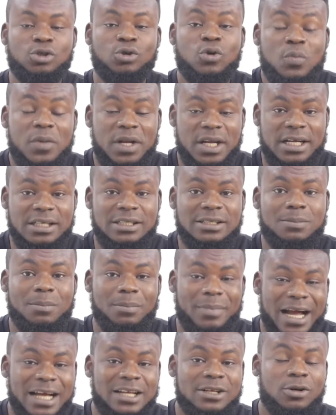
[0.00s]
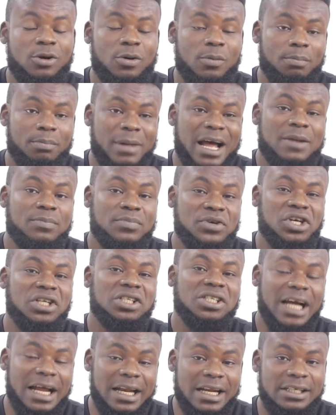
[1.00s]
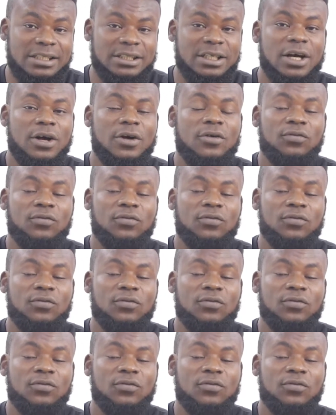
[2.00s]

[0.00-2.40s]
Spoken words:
2 minutes might be a challenge